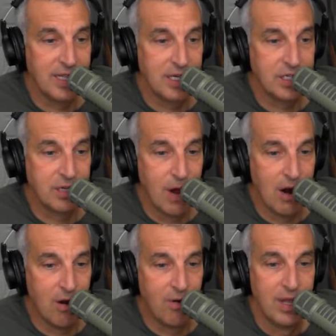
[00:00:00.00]
And then
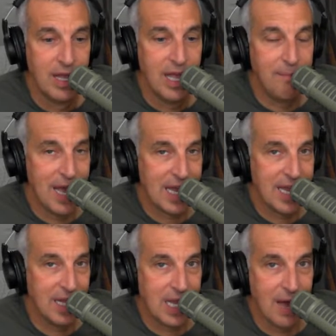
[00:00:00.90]
tomorrow at
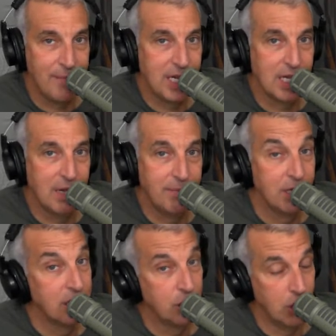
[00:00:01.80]
Back Alley Comedy Club,
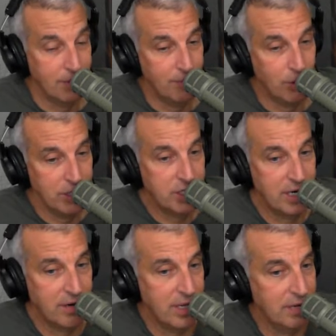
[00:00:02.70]
Sherman Bowling
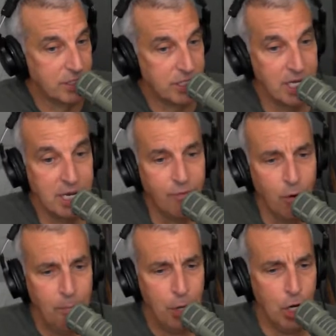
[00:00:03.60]
Center in Muskegon
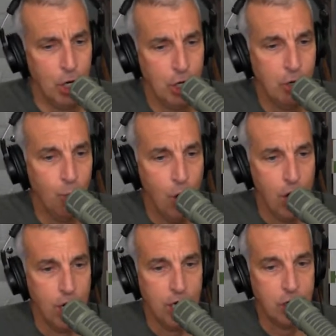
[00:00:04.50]
for Billy
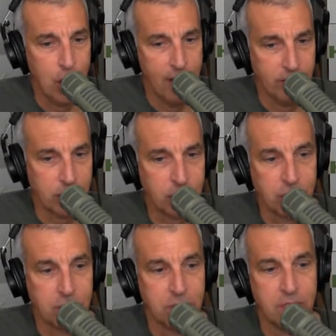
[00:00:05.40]
Wayne Davis.
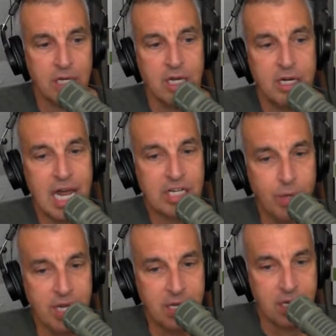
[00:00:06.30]
Next
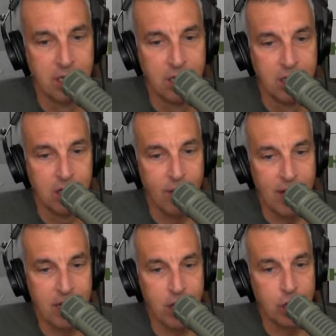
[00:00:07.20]
week,
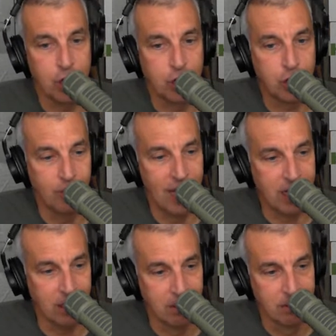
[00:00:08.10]
Craig
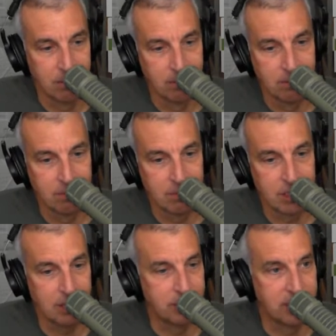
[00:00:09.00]
Shoemaker
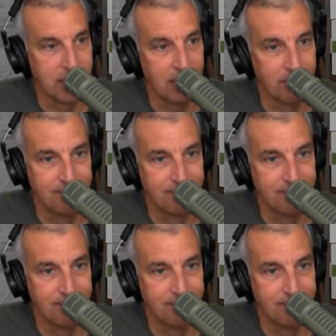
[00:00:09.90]
comes to town.